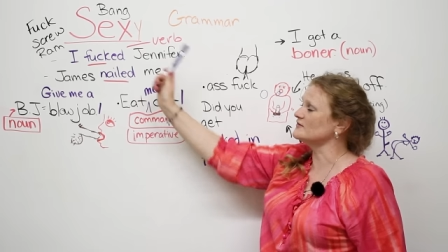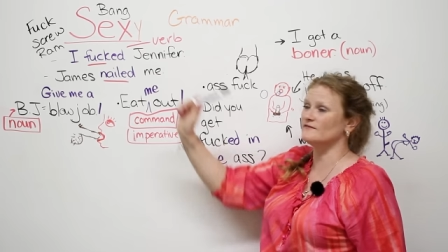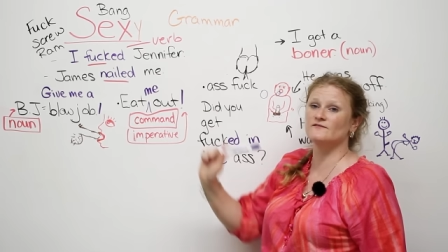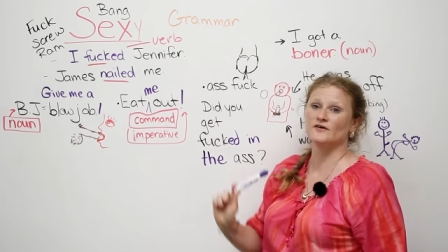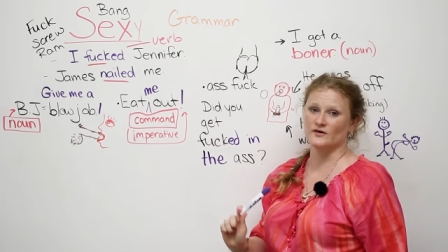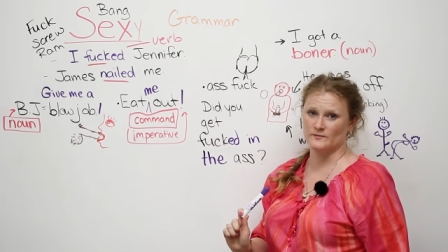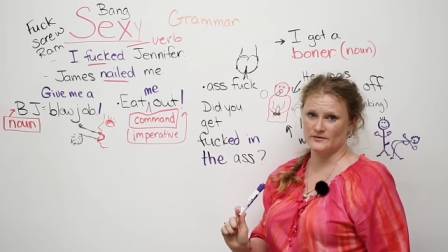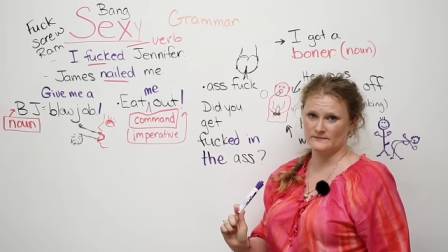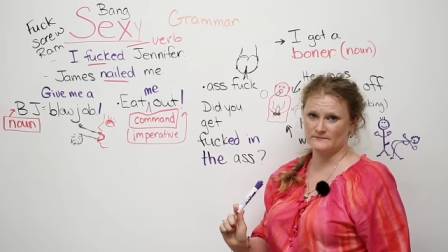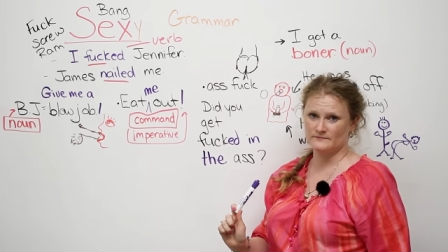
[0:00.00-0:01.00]
is a verb.
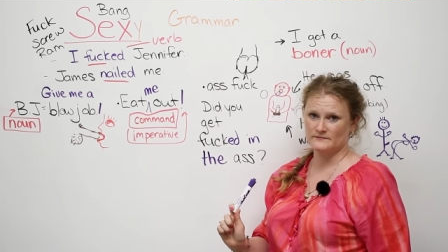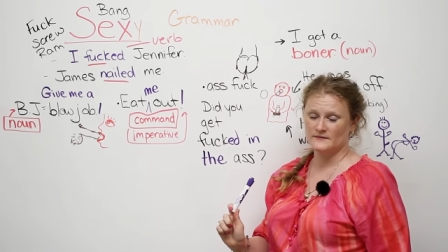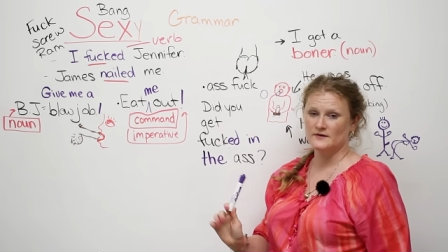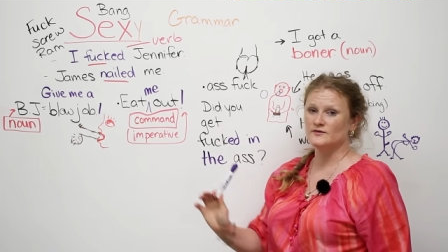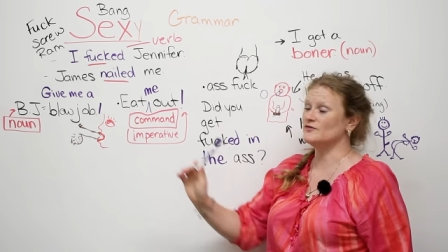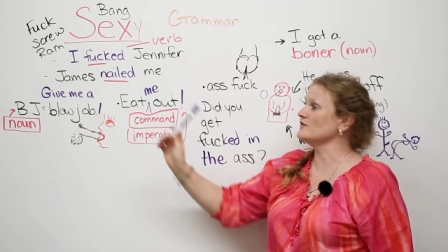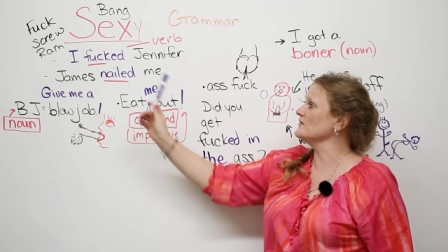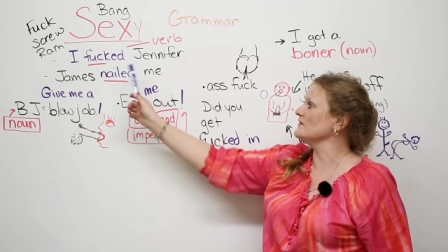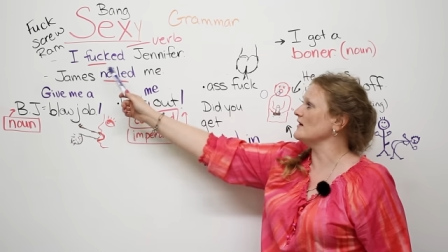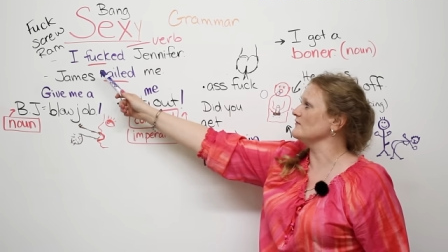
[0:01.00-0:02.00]
So, you're
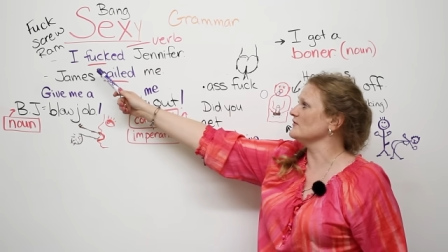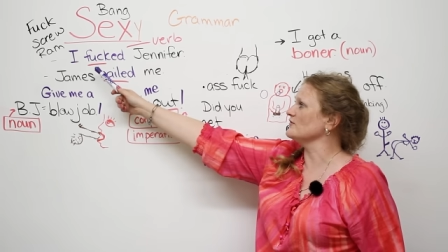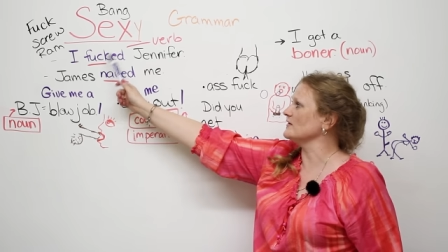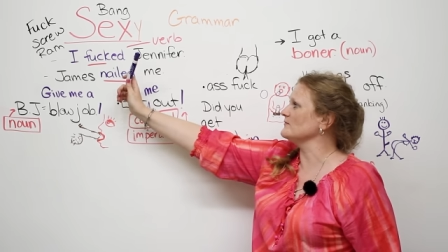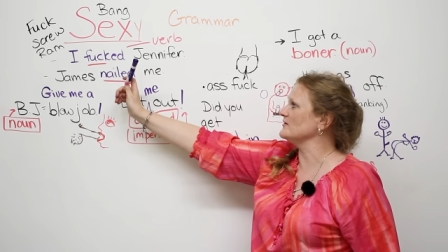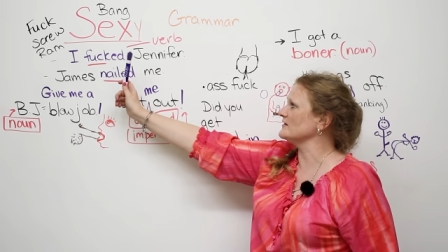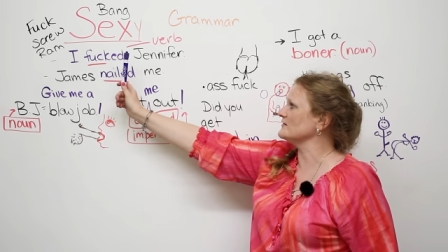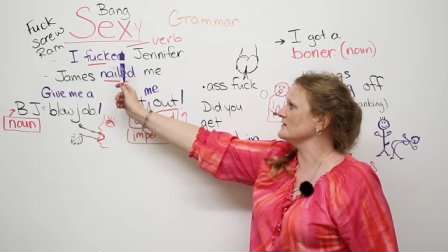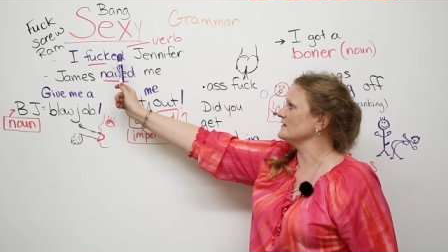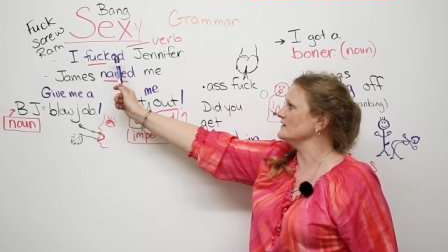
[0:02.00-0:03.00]
going to have your
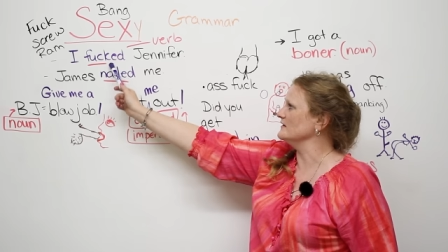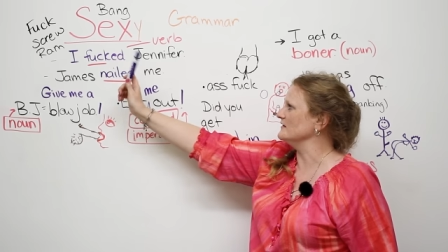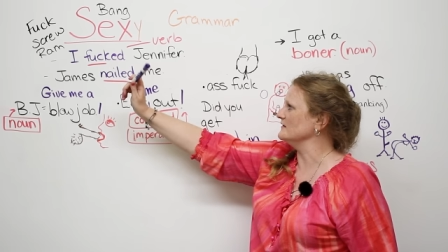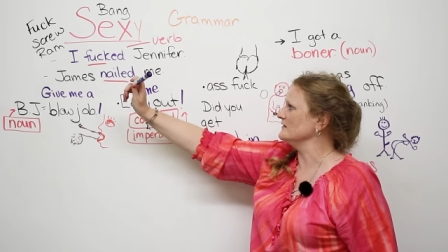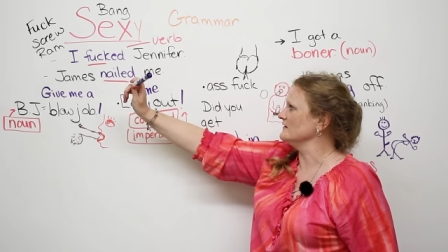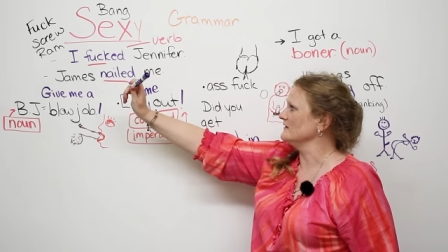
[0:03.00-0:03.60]
subject and then